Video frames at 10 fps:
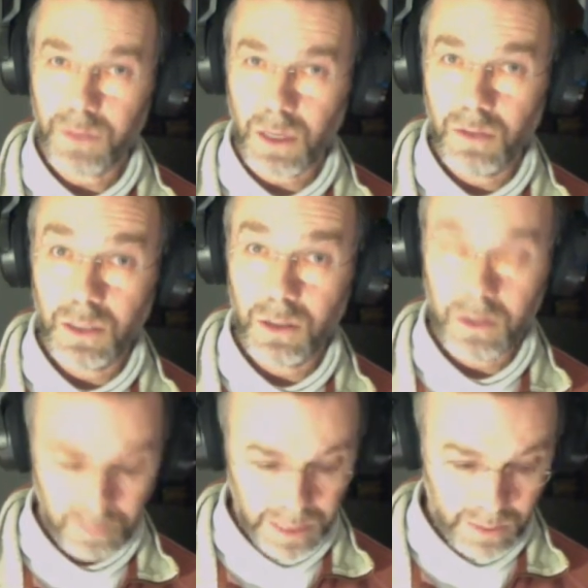courage,
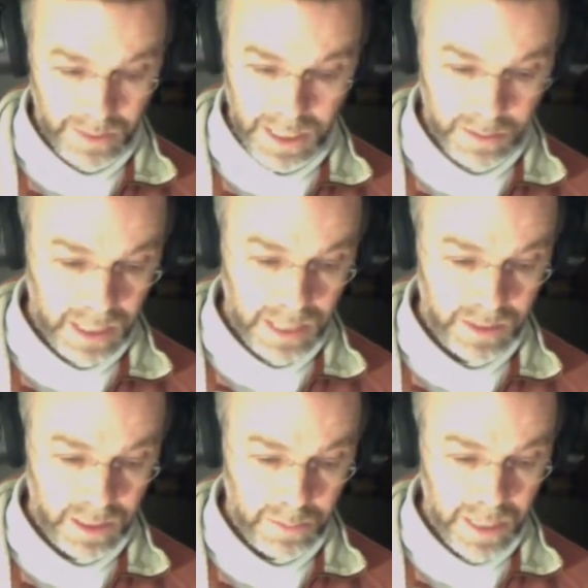play where you believe
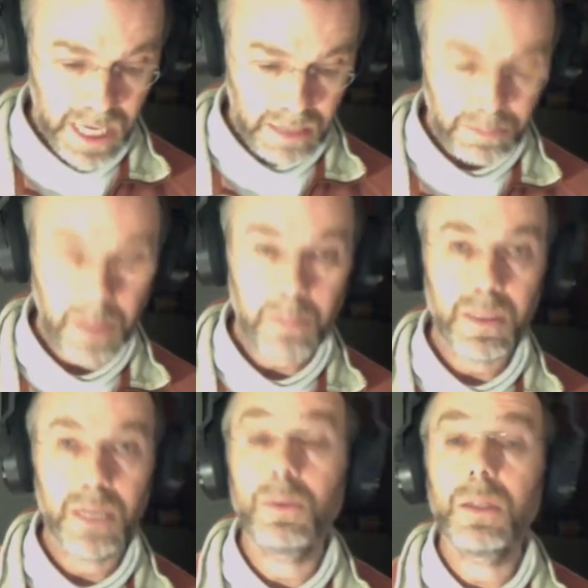it to be, but
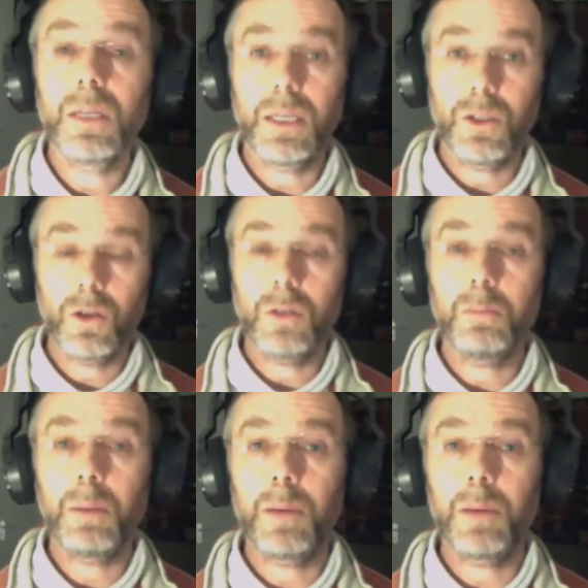it should